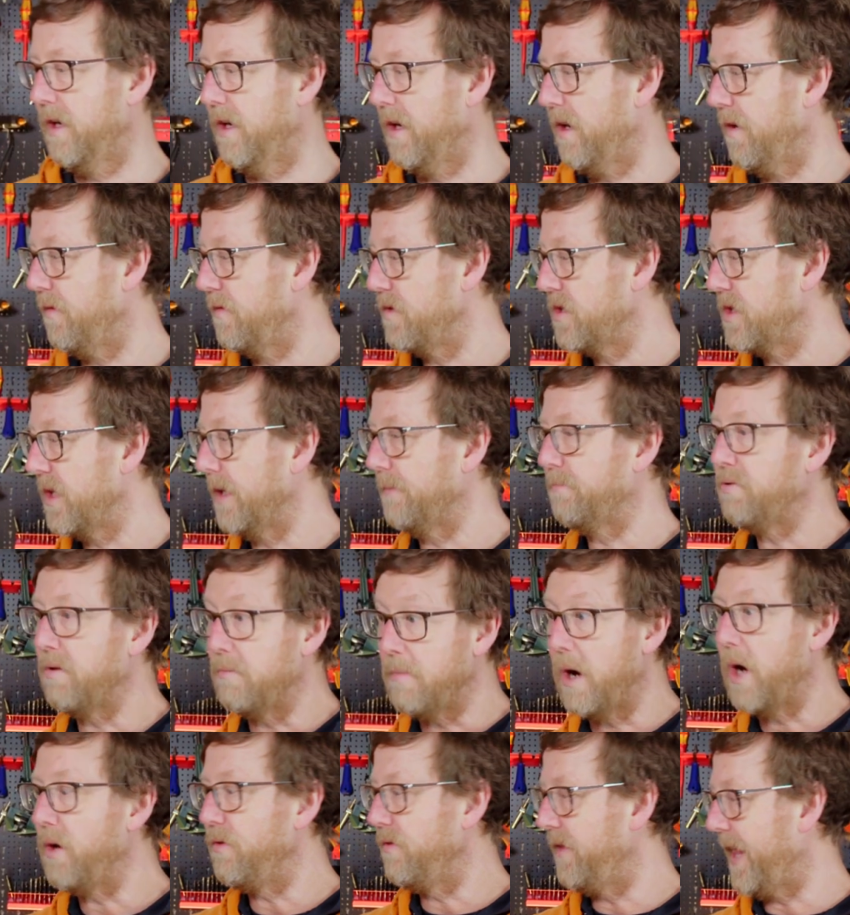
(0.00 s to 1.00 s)
obviously
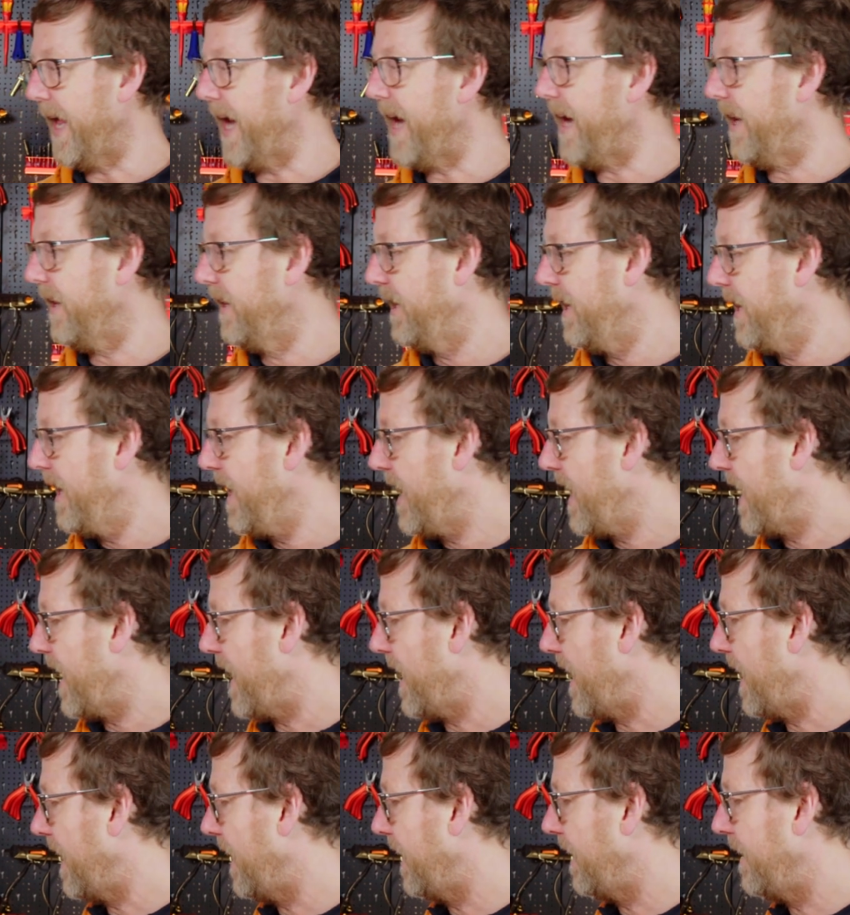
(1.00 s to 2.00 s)
promote that.
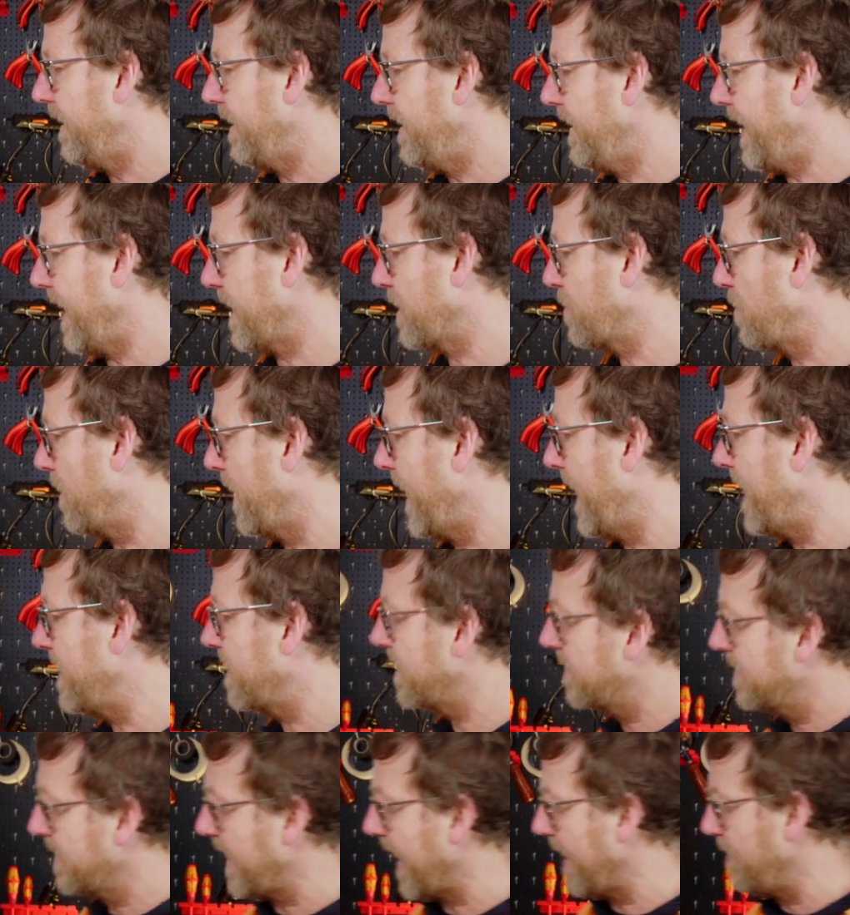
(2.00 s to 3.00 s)
Next one is
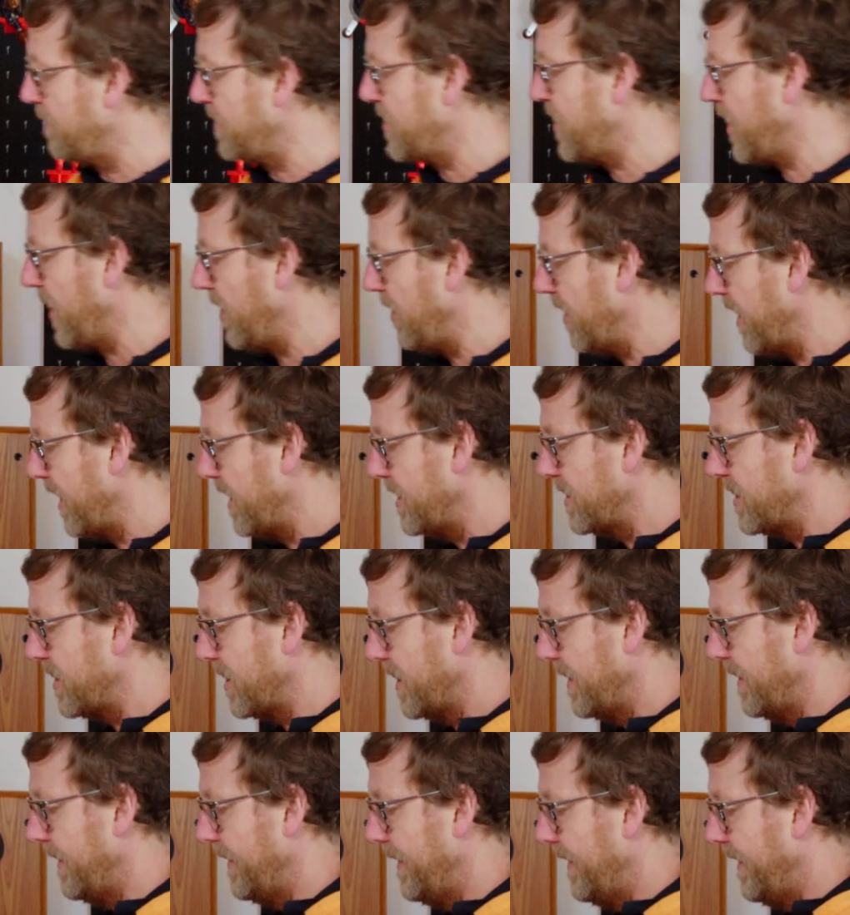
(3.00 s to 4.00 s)
staying with
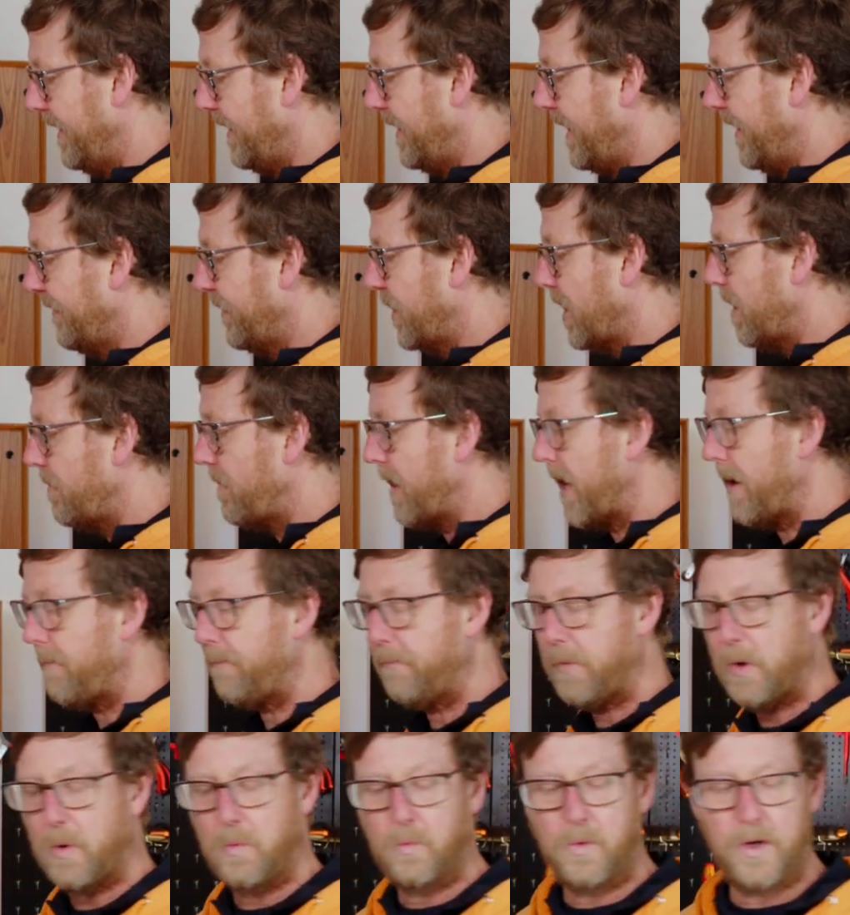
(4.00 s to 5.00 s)
Juland. They've come
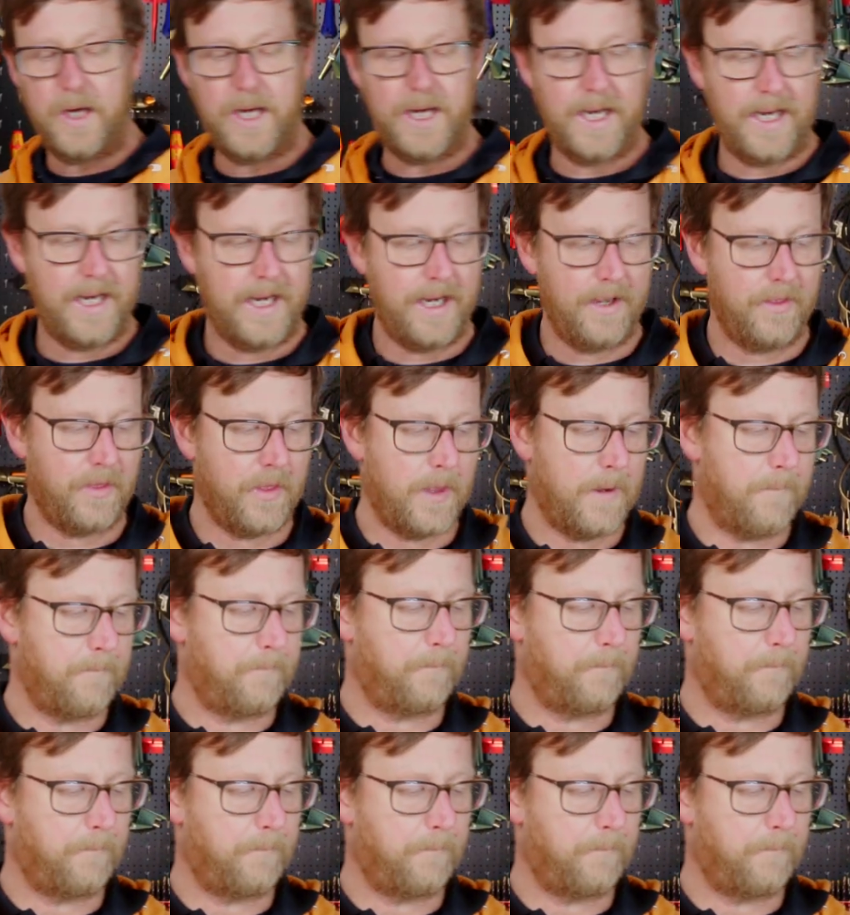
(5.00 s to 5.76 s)
up with